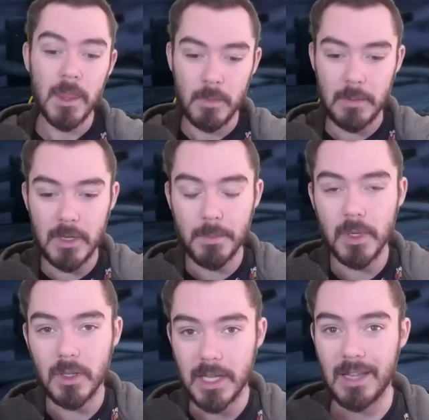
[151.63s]
Maybe you
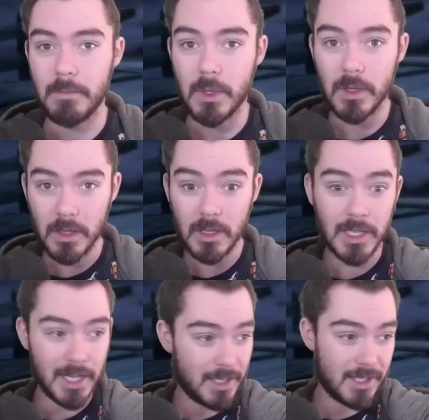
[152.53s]
pull Genbo
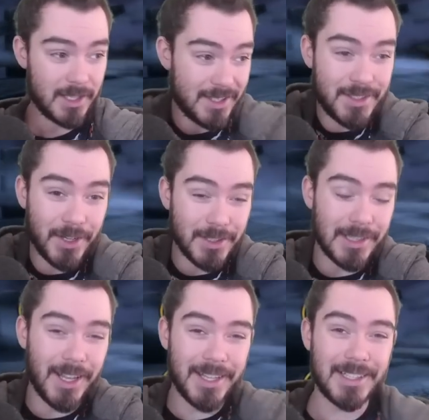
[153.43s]
early, and he's going to
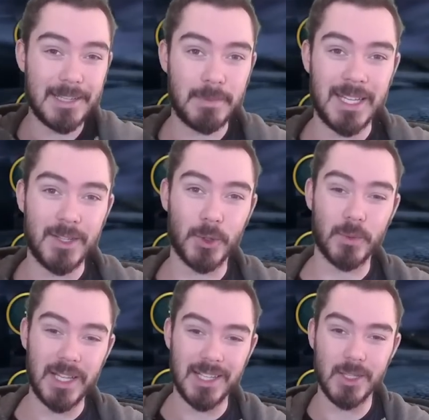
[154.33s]
likely be your
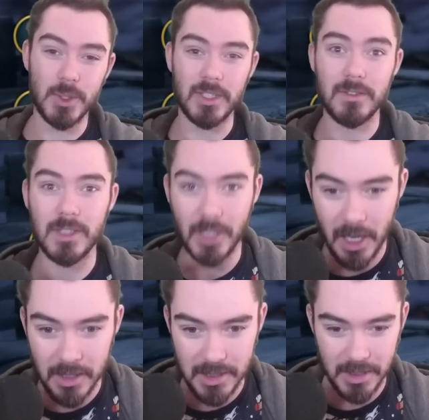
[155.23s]
arena nuker for a
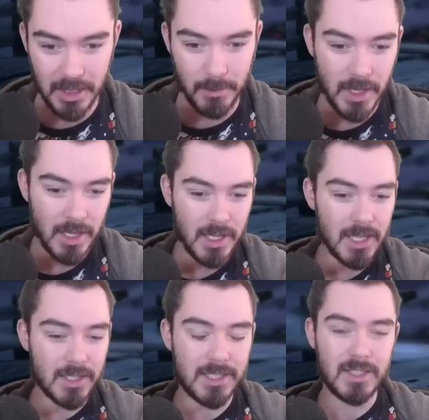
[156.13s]
long time
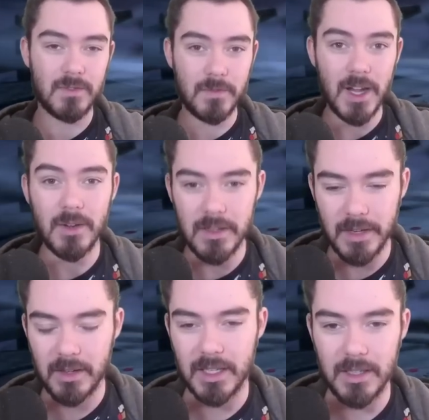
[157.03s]
because he's very,
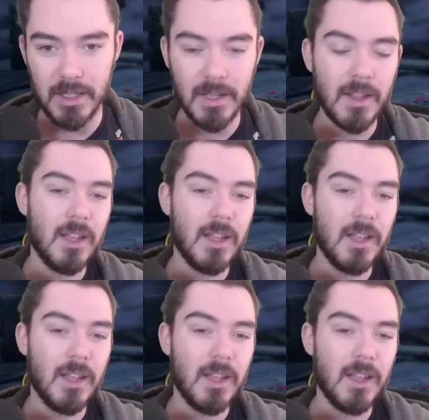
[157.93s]
very good.